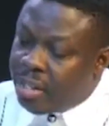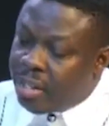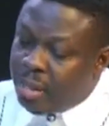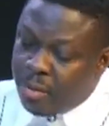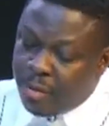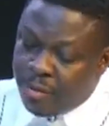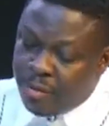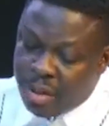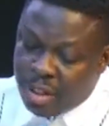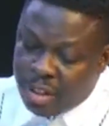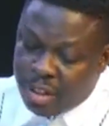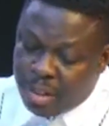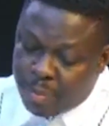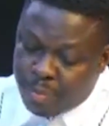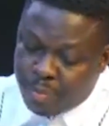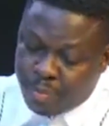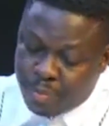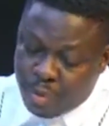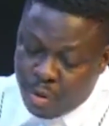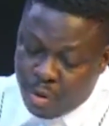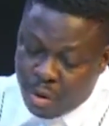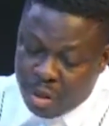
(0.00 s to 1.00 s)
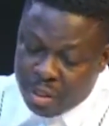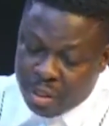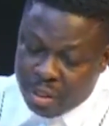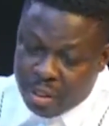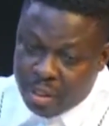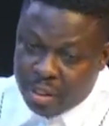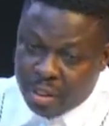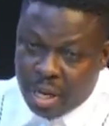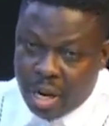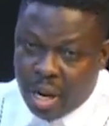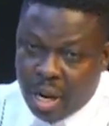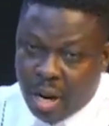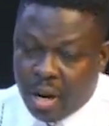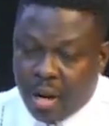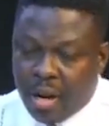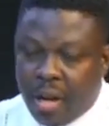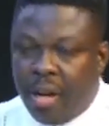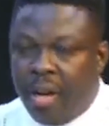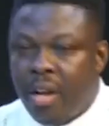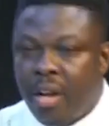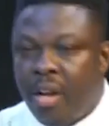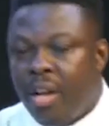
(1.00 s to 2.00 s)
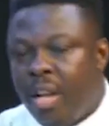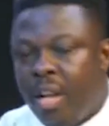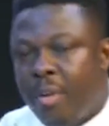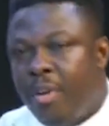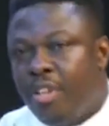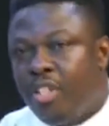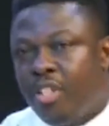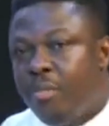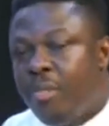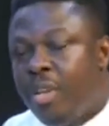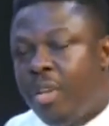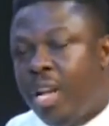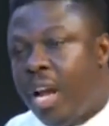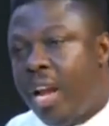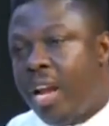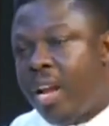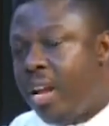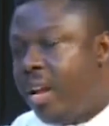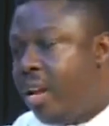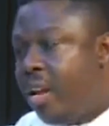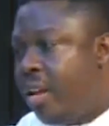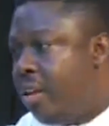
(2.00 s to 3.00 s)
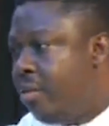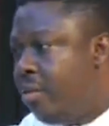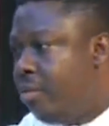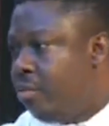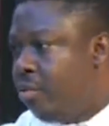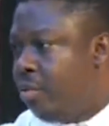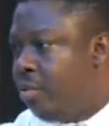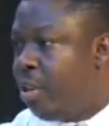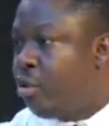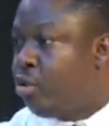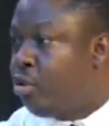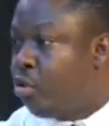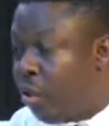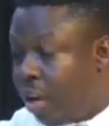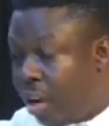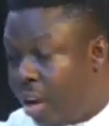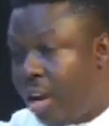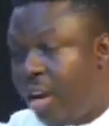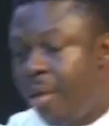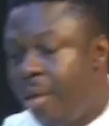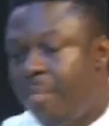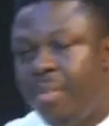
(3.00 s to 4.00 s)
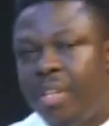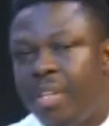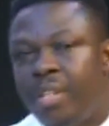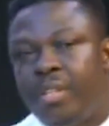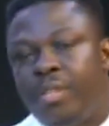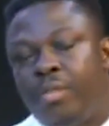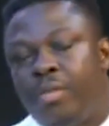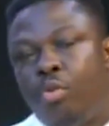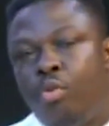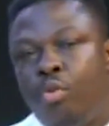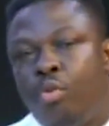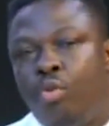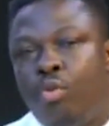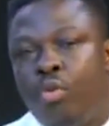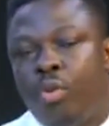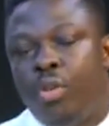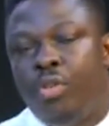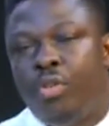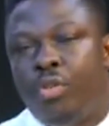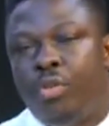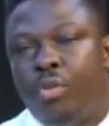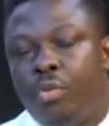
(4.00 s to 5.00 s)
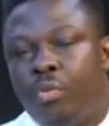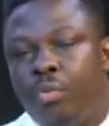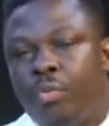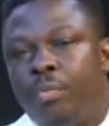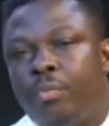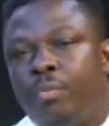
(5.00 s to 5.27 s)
some of these policies are just to curb this whole issue.